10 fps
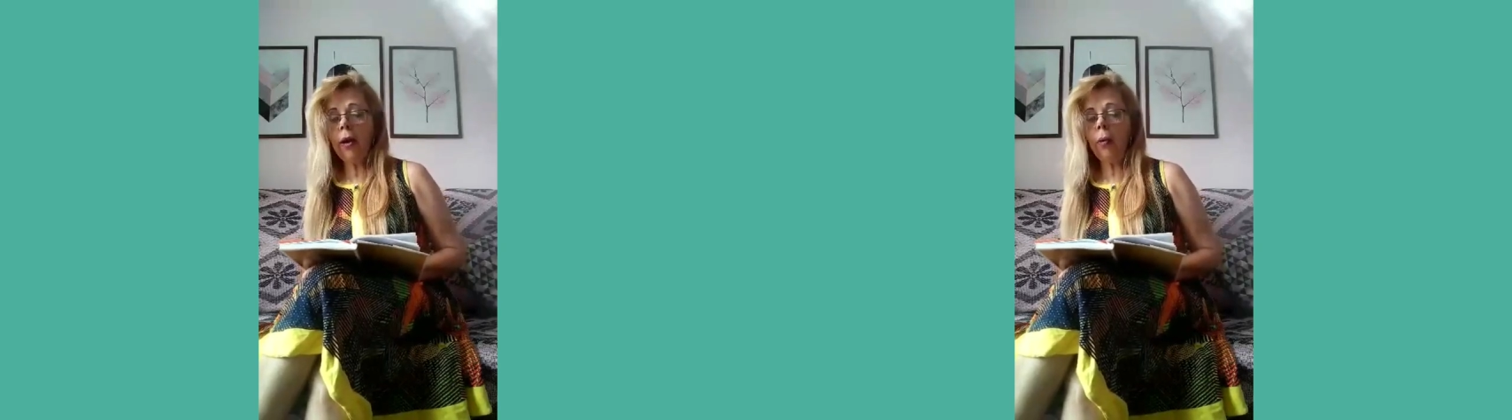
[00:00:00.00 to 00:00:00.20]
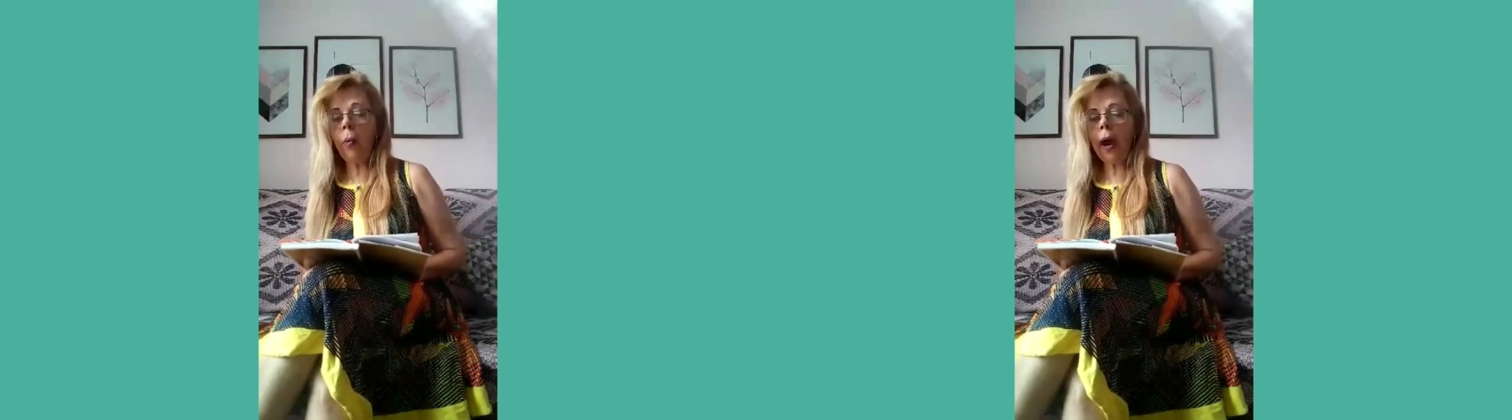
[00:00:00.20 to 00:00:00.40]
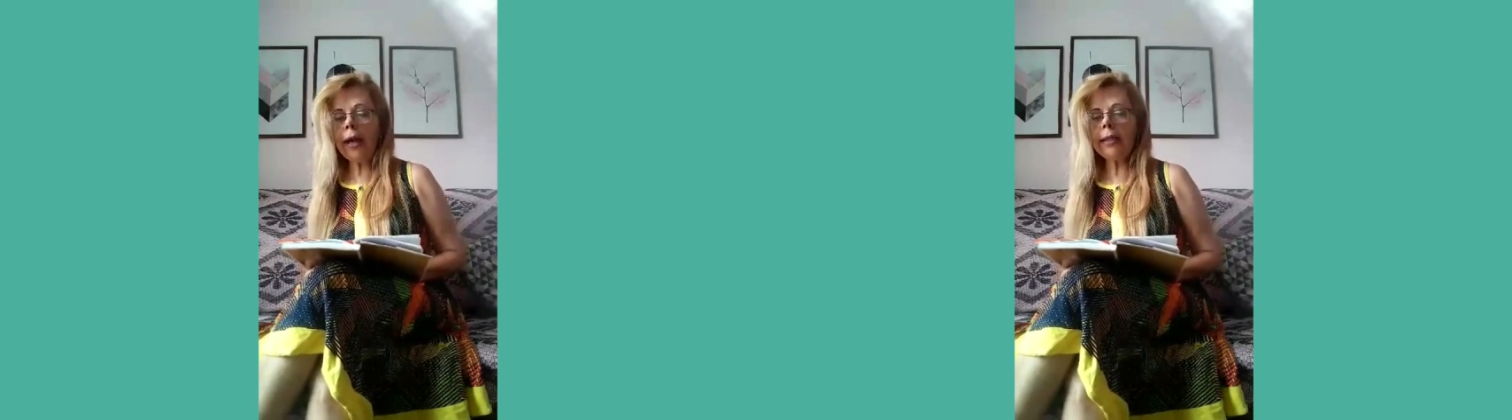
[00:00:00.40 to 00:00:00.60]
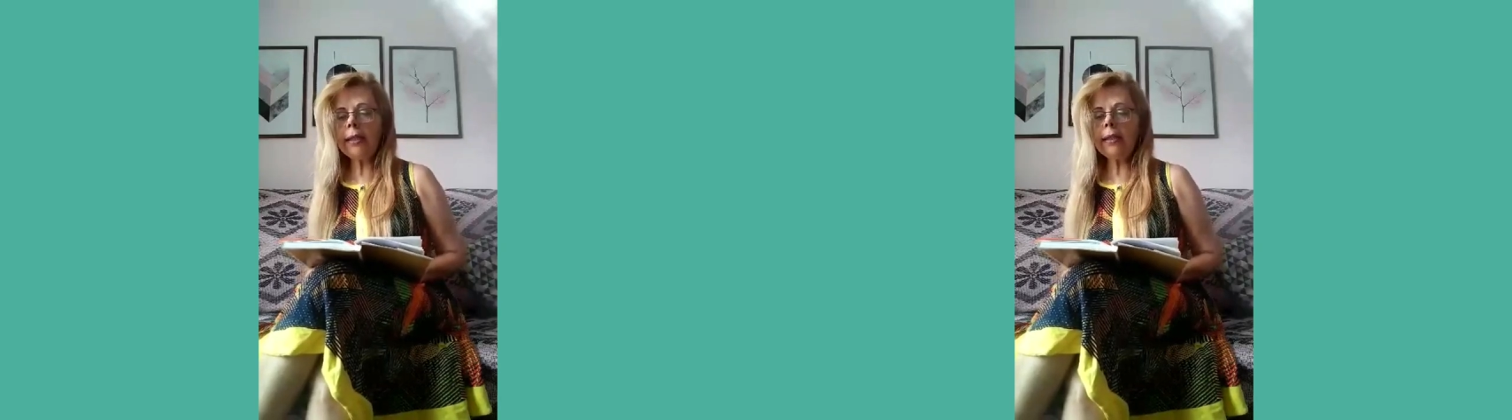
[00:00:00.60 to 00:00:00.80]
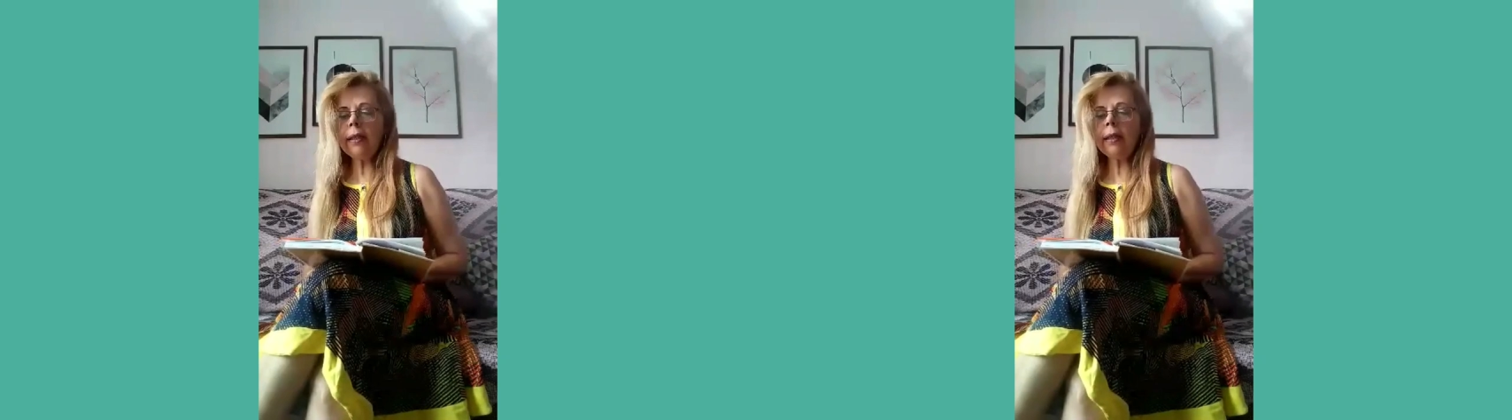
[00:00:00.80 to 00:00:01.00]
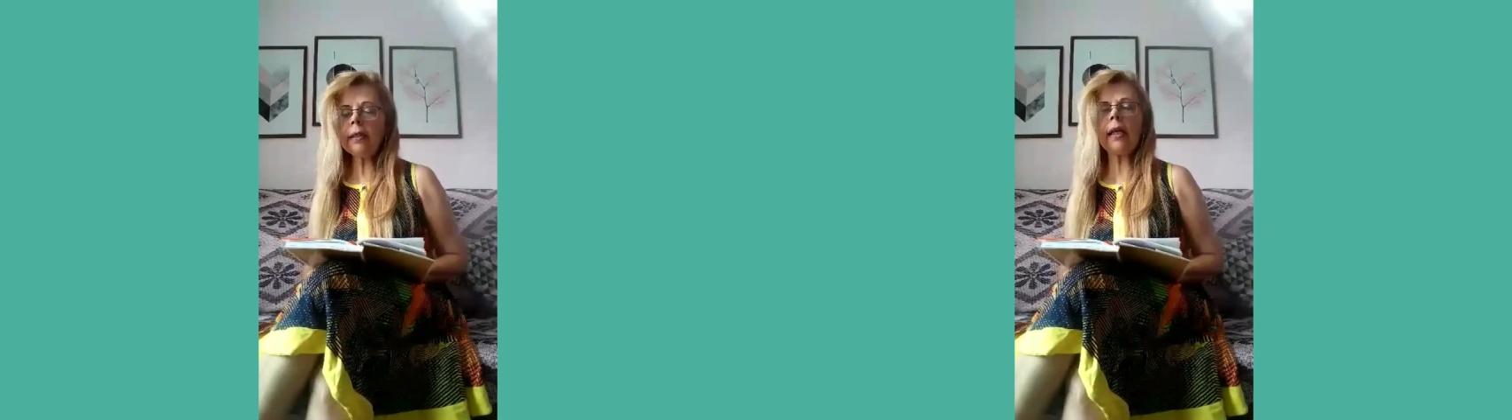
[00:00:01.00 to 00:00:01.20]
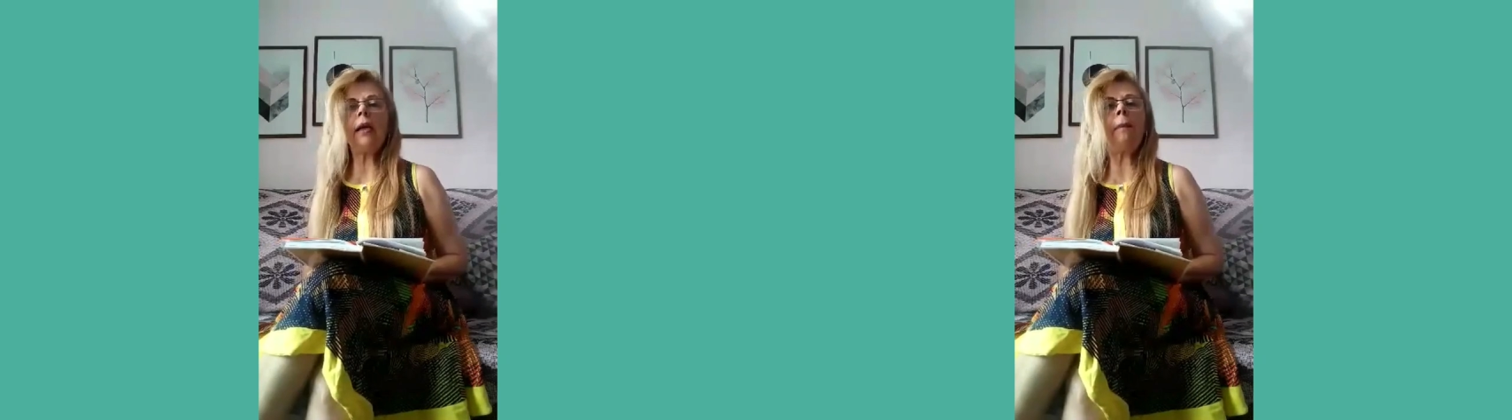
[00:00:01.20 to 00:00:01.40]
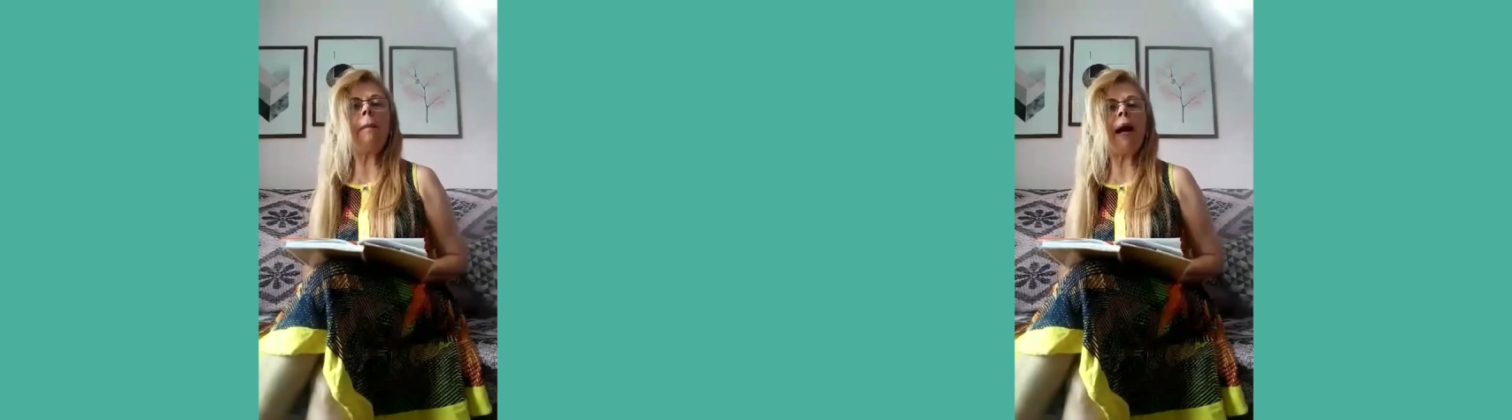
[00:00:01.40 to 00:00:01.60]
writing is
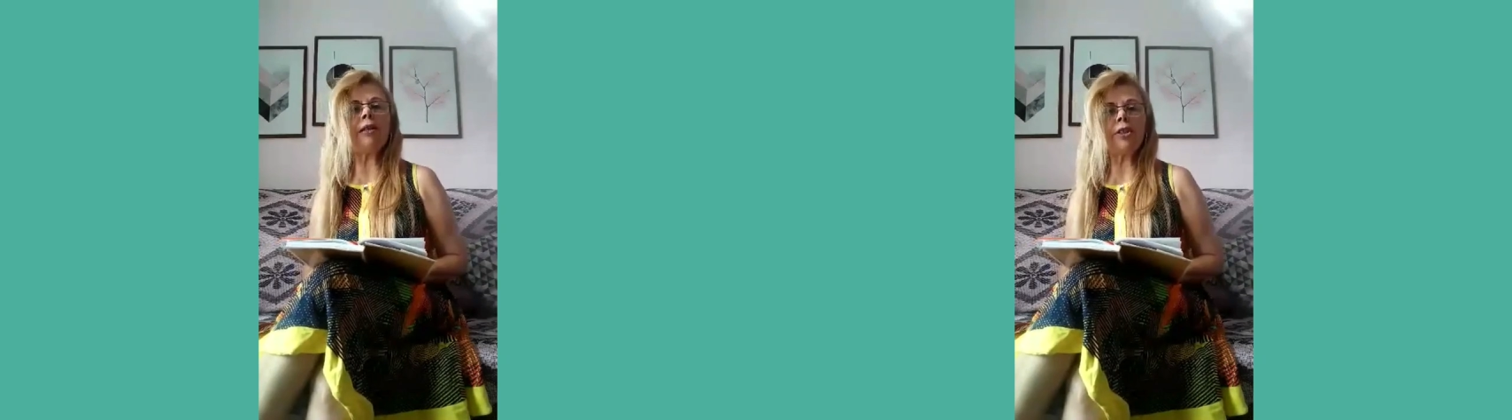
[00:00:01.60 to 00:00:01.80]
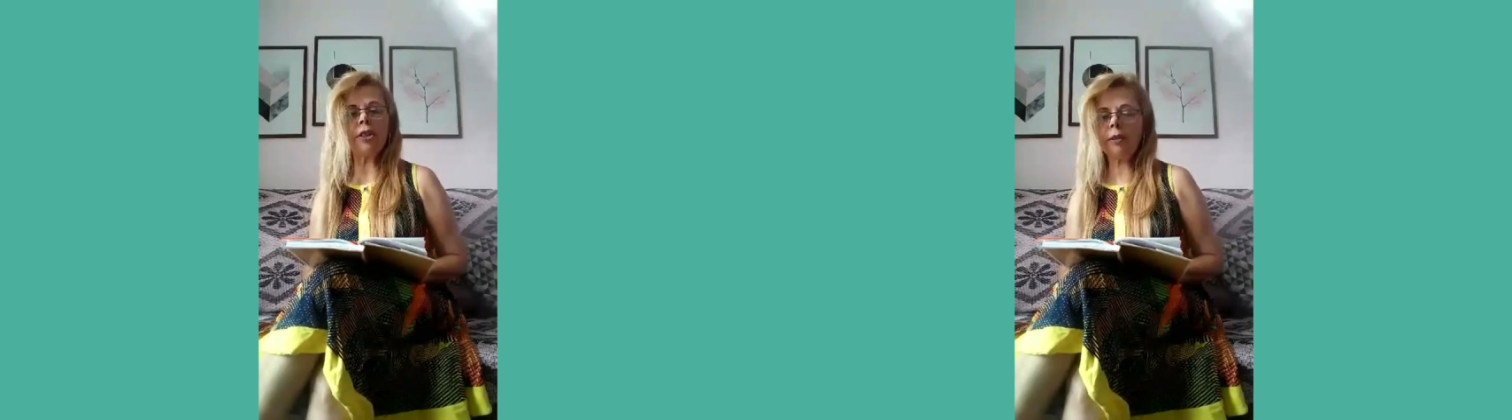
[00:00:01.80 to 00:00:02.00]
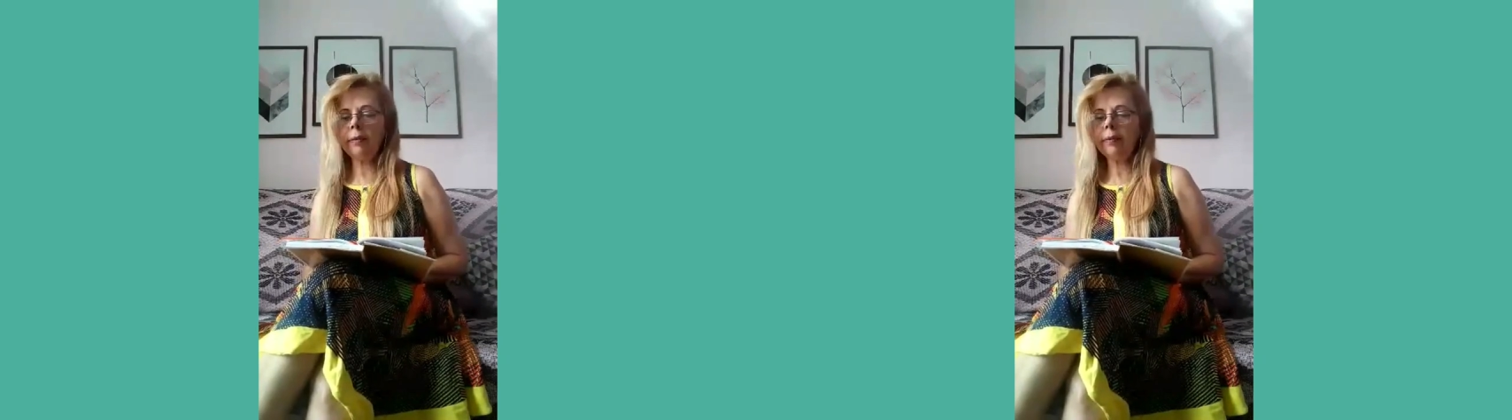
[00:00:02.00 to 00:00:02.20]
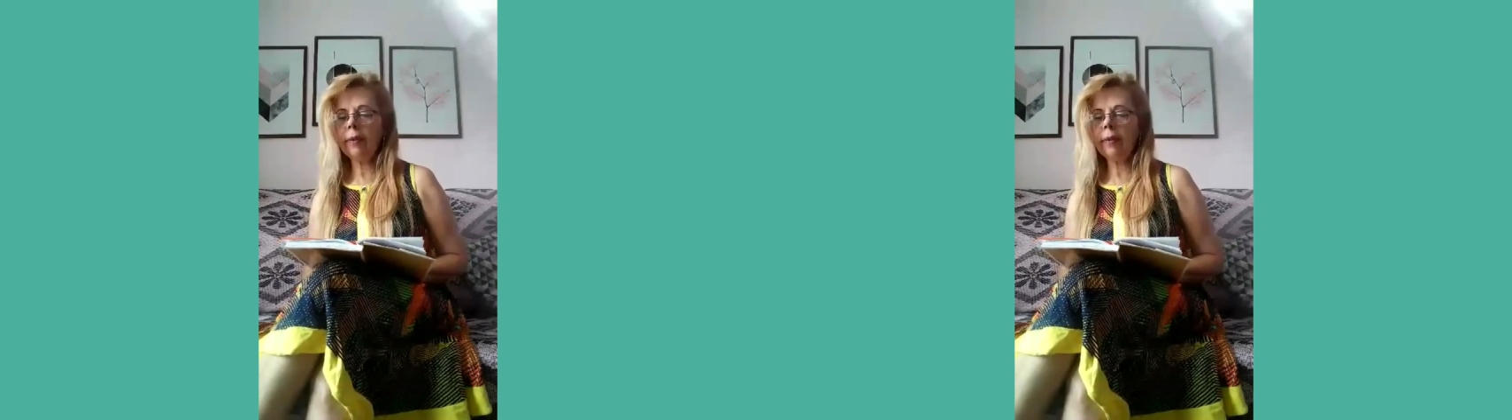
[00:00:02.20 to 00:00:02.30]
her passion,